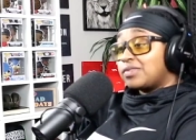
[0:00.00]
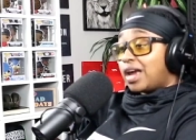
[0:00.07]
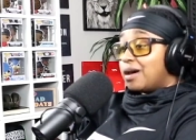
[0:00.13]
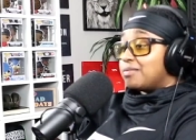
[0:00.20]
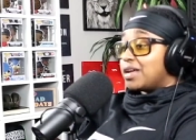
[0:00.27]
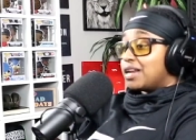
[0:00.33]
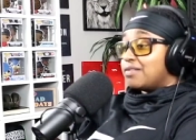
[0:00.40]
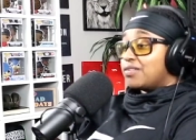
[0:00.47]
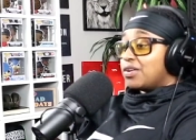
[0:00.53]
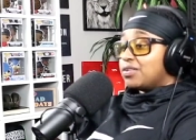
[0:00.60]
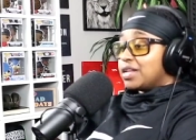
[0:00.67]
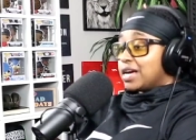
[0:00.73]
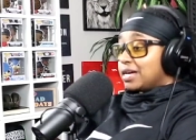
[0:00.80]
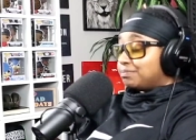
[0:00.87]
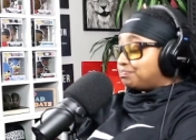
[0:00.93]
I'm not even gonna
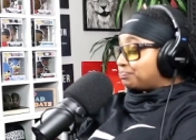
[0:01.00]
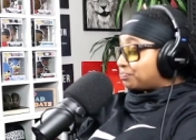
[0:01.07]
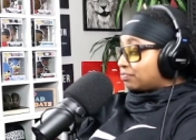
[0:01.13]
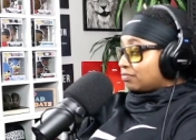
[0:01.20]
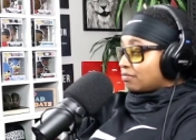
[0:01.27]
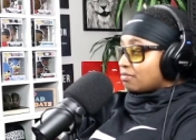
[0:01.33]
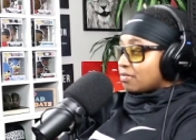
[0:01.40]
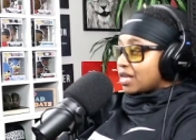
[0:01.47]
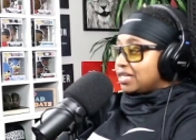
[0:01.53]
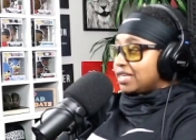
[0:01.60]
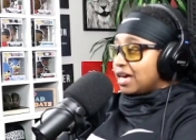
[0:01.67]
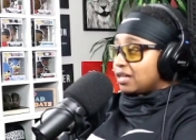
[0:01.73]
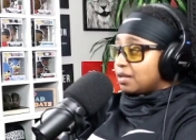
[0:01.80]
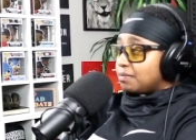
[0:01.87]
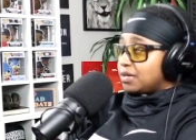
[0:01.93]
lie.
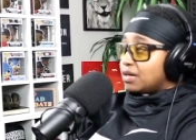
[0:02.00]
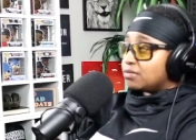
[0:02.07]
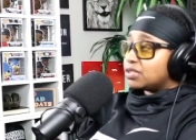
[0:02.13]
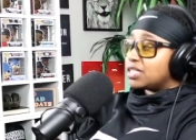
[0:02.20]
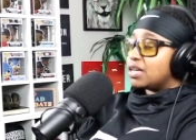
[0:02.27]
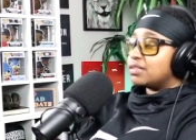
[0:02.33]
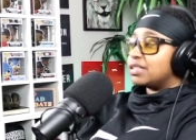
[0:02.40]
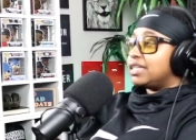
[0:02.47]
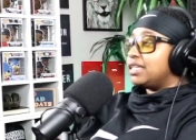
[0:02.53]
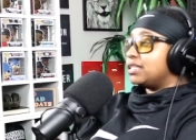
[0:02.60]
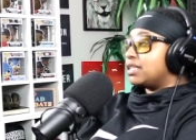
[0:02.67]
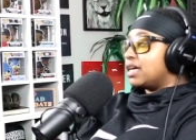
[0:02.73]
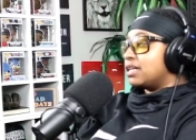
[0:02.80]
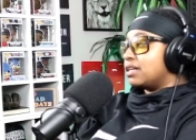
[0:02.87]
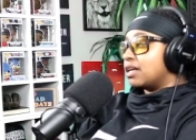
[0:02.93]
Y'all let me know what y'all think
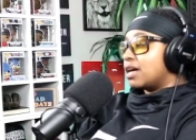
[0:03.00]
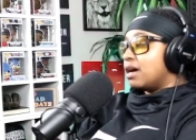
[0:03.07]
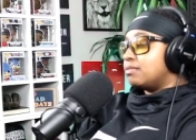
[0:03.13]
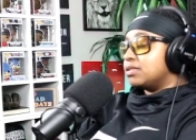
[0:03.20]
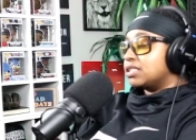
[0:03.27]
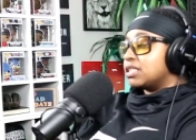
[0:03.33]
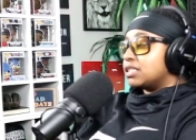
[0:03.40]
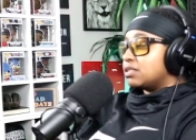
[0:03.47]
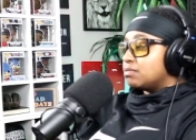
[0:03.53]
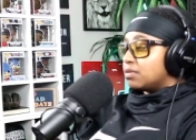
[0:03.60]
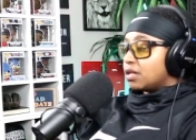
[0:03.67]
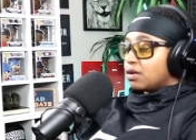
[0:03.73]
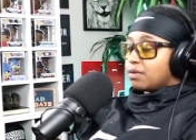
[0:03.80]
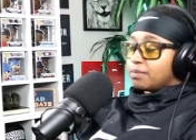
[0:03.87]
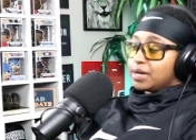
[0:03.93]
down in the comment section
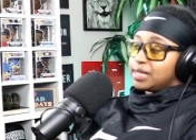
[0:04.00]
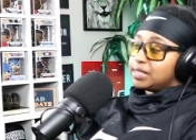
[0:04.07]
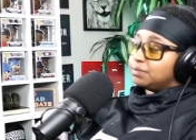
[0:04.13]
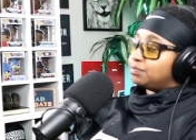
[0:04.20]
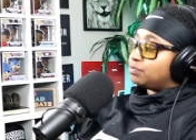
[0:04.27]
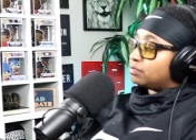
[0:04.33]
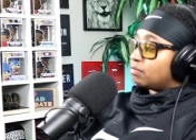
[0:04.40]
below, man.